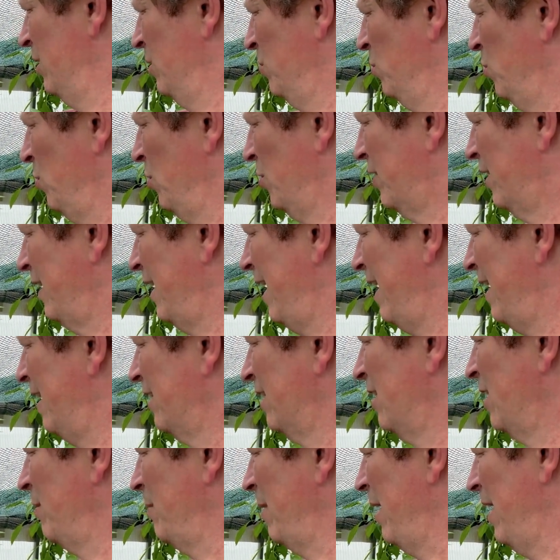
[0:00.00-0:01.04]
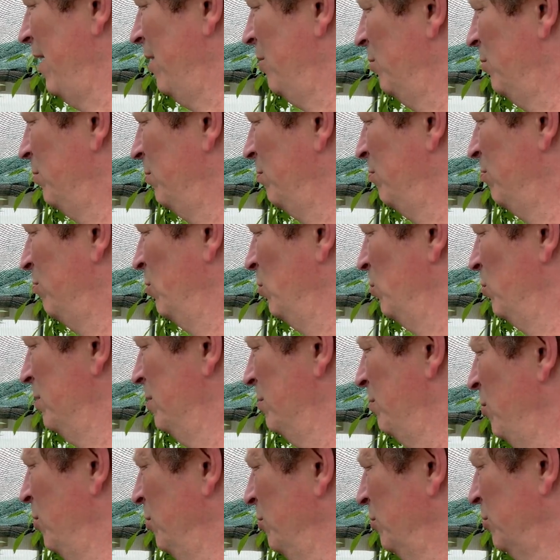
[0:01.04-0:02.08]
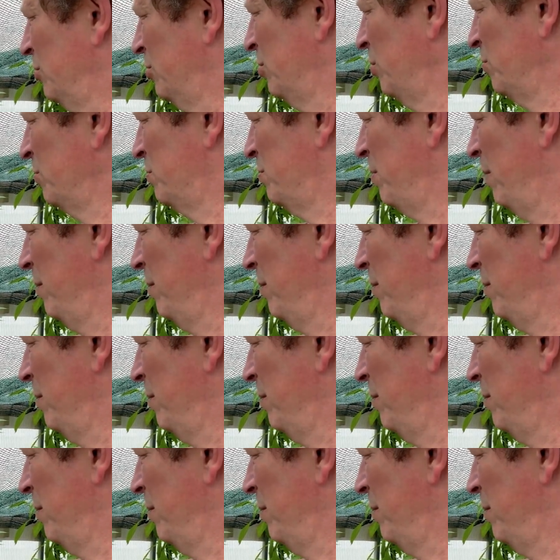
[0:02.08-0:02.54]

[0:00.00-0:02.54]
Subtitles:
the water can't come out, but when the boiler stops